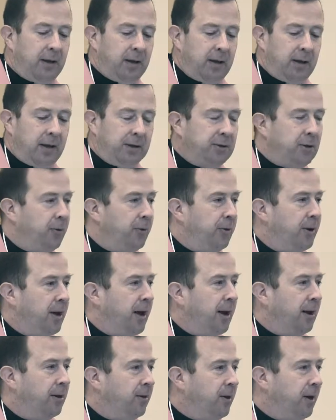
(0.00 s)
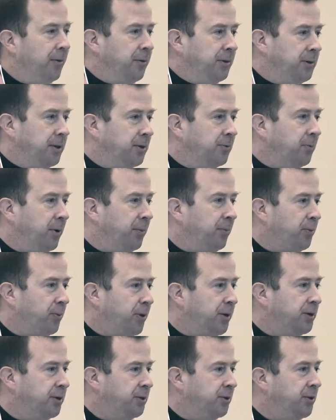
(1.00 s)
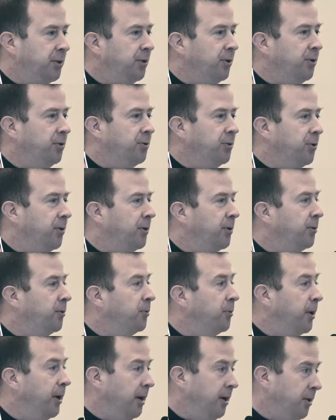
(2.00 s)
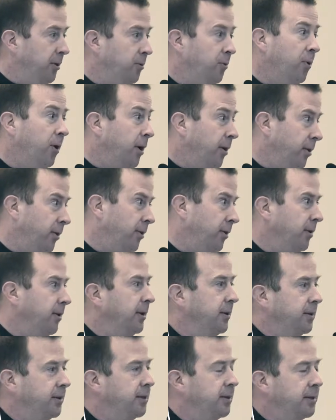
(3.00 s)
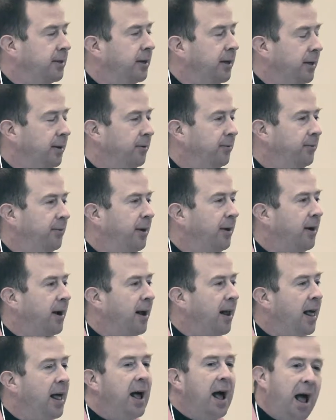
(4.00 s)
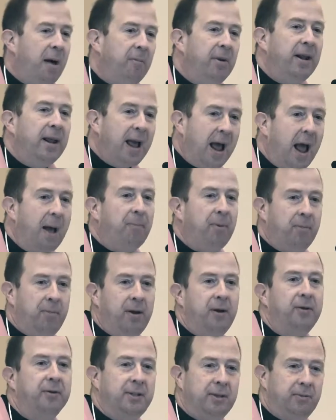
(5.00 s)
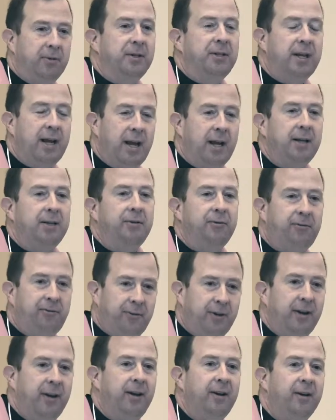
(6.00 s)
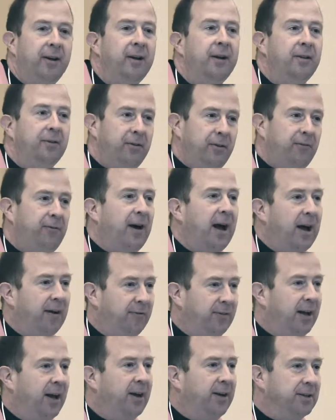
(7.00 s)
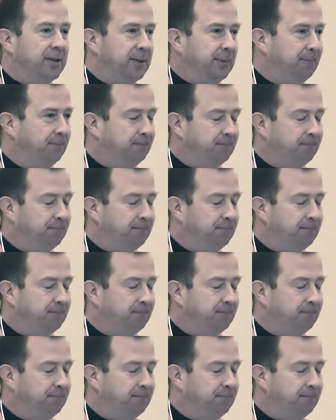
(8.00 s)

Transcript: I told the 9 o'clock, this is what priests do during the week. You wonder, this is it. Figure out how many Happy Meals it would take to feed the 5,000.